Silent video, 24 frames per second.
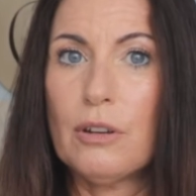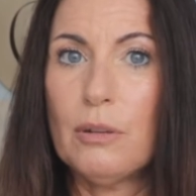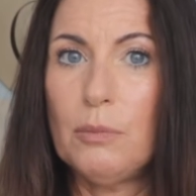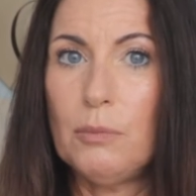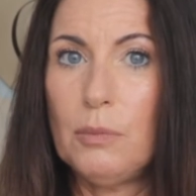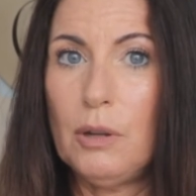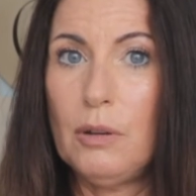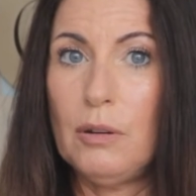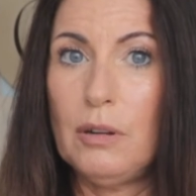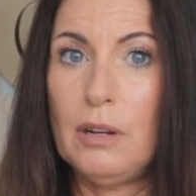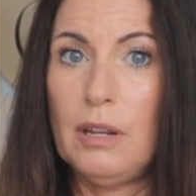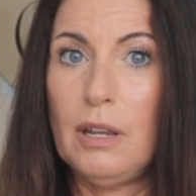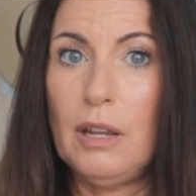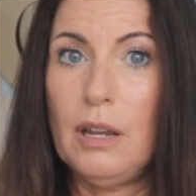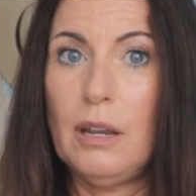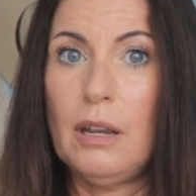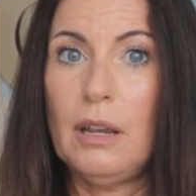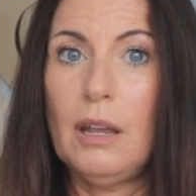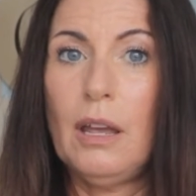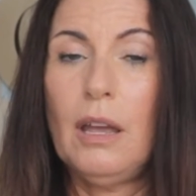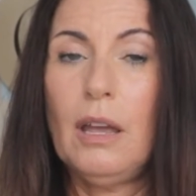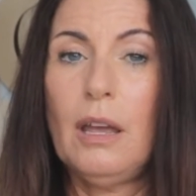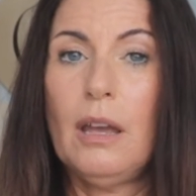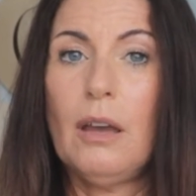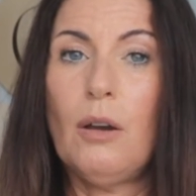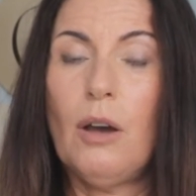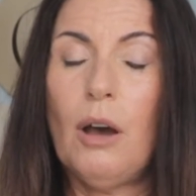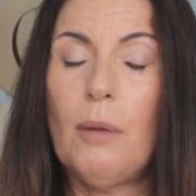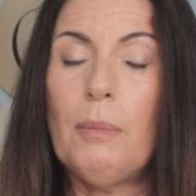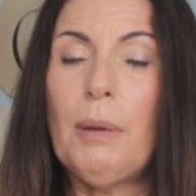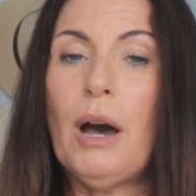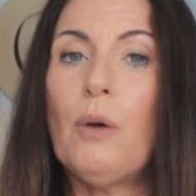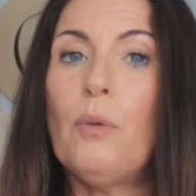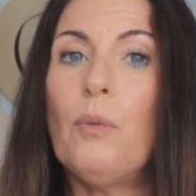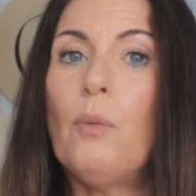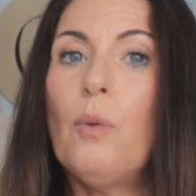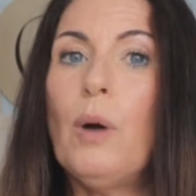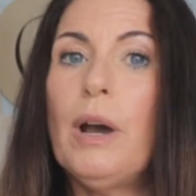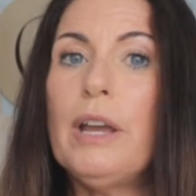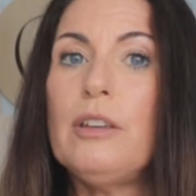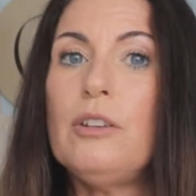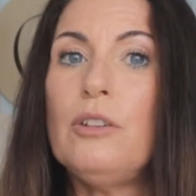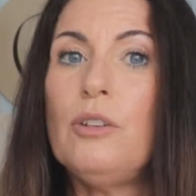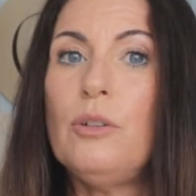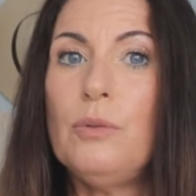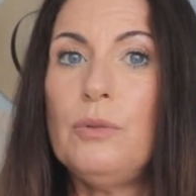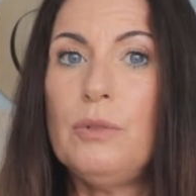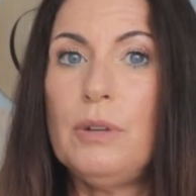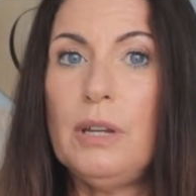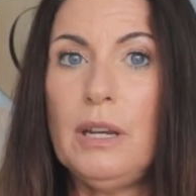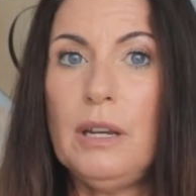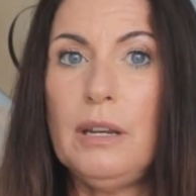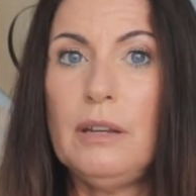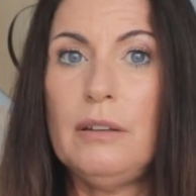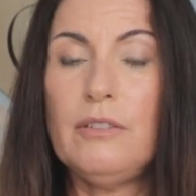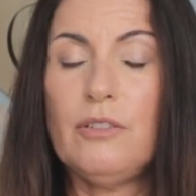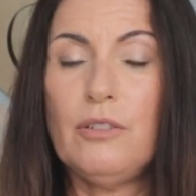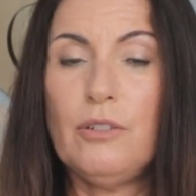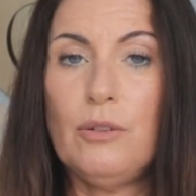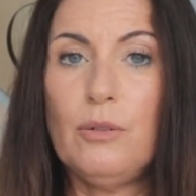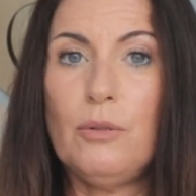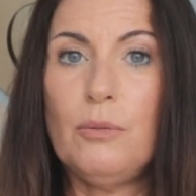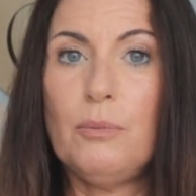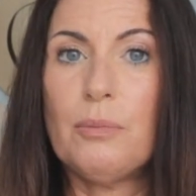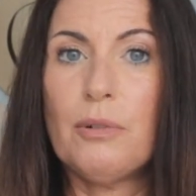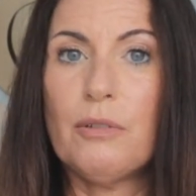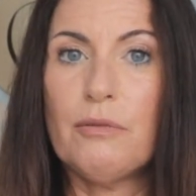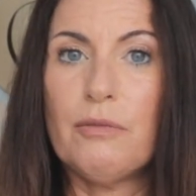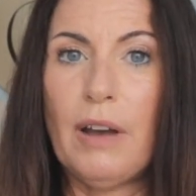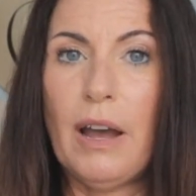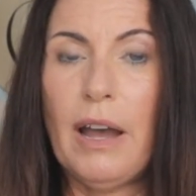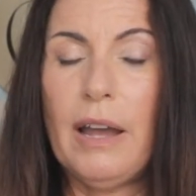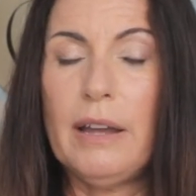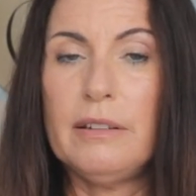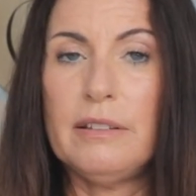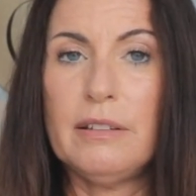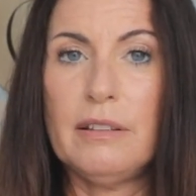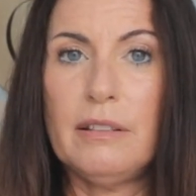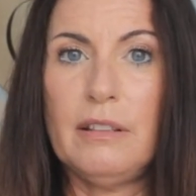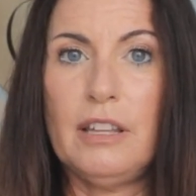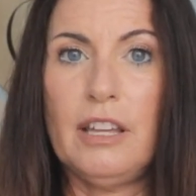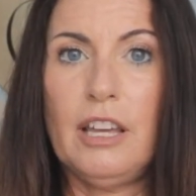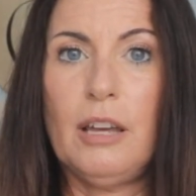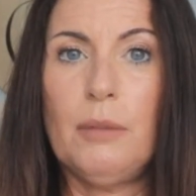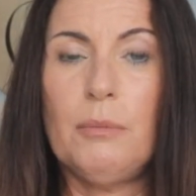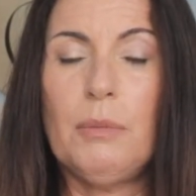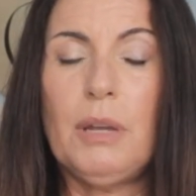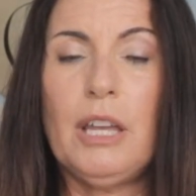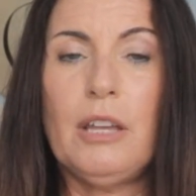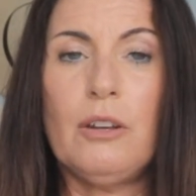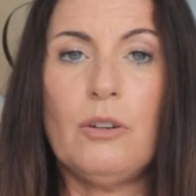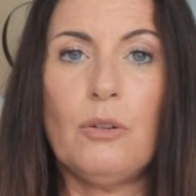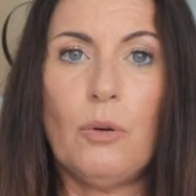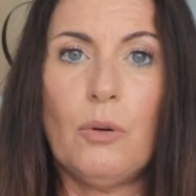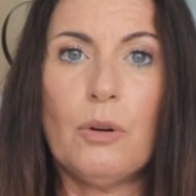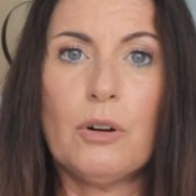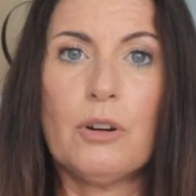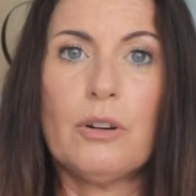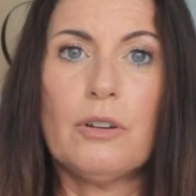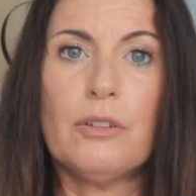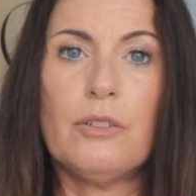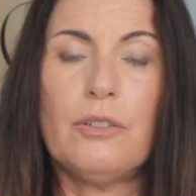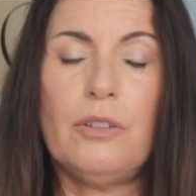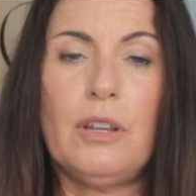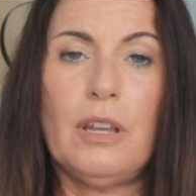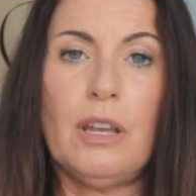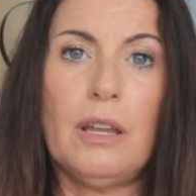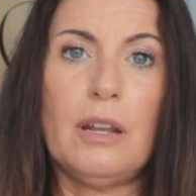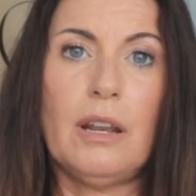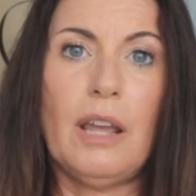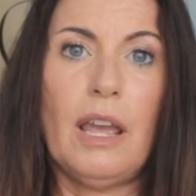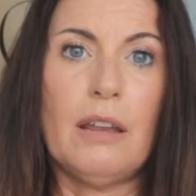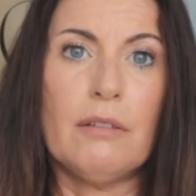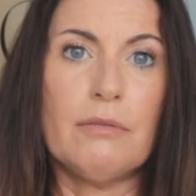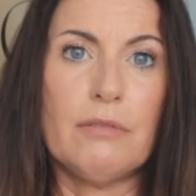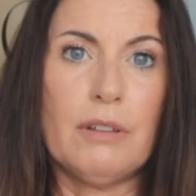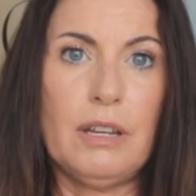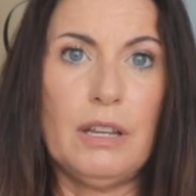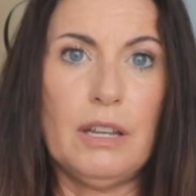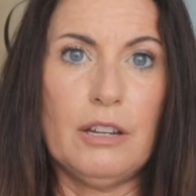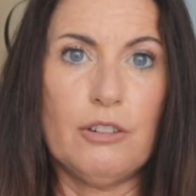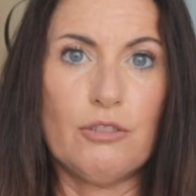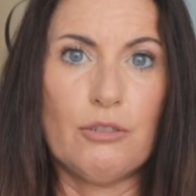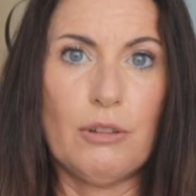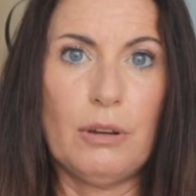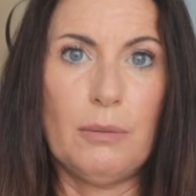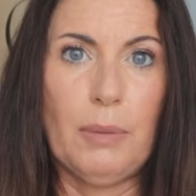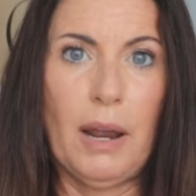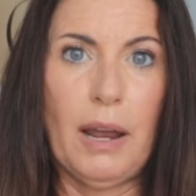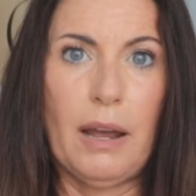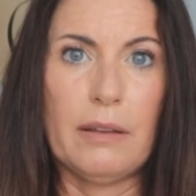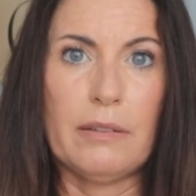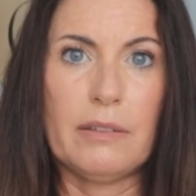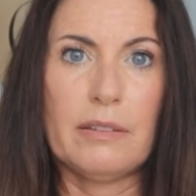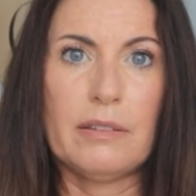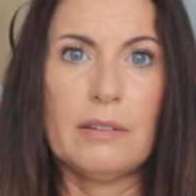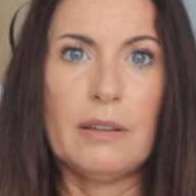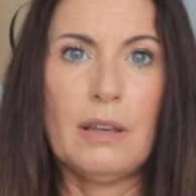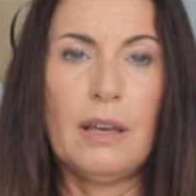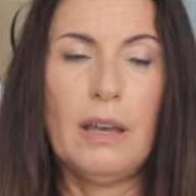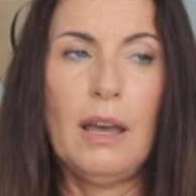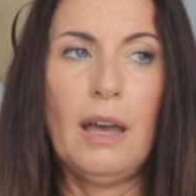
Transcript: community about what you need to provide to them in order to get a reentry pass.